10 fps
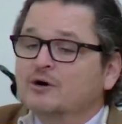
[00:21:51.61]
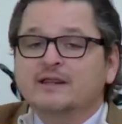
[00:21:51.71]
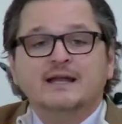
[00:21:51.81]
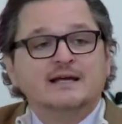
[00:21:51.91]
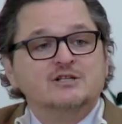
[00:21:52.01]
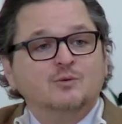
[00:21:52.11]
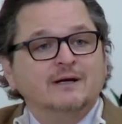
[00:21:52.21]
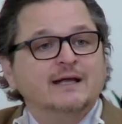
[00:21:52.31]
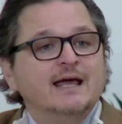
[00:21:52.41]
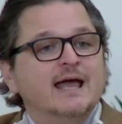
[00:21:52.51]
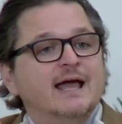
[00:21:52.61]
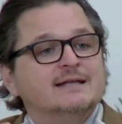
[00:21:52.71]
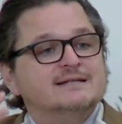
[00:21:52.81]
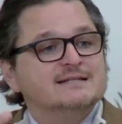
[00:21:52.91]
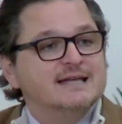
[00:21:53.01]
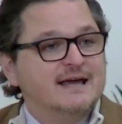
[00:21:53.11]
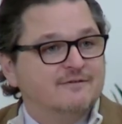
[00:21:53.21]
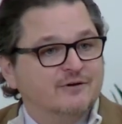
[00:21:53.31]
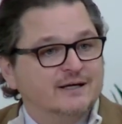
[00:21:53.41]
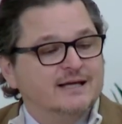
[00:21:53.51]
go to the next one and
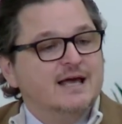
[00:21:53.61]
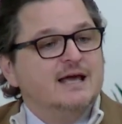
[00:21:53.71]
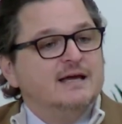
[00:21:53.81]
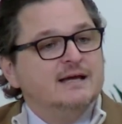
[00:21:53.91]
savor it.